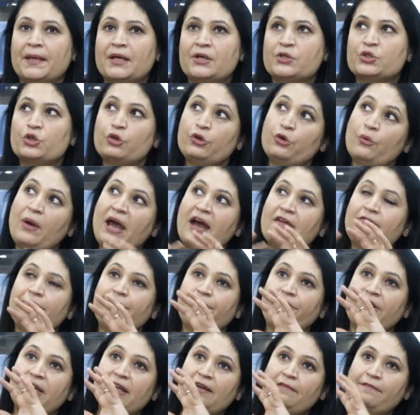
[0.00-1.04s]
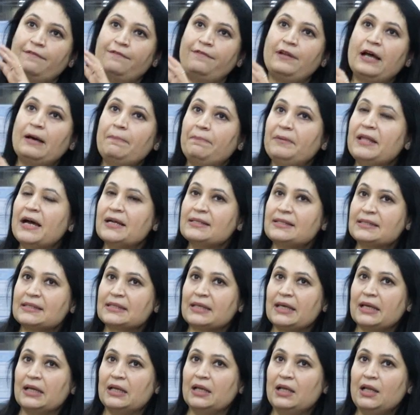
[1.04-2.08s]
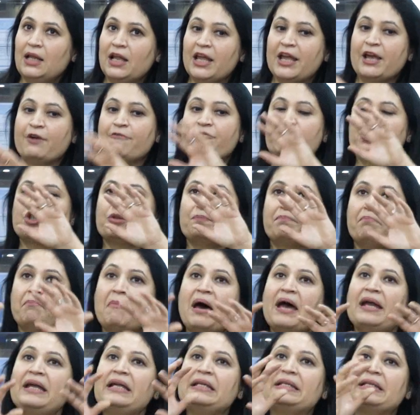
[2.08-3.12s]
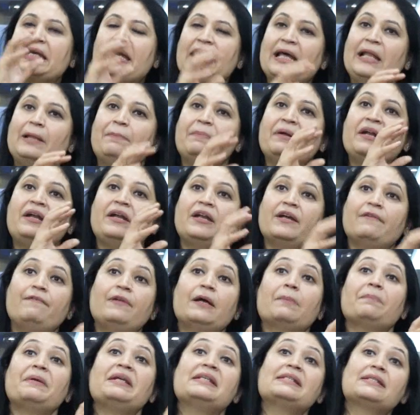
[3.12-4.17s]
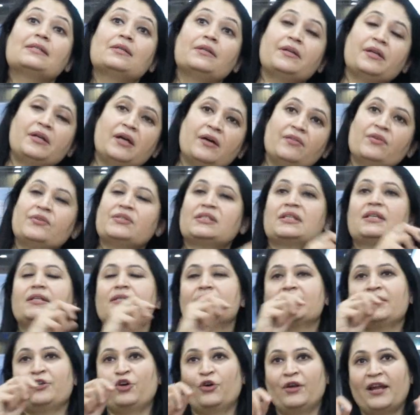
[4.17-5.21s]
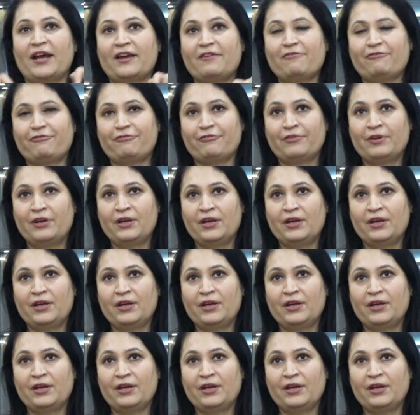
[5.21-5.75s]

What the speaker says: So you have developed that skill which might help in developing certain other skills in your life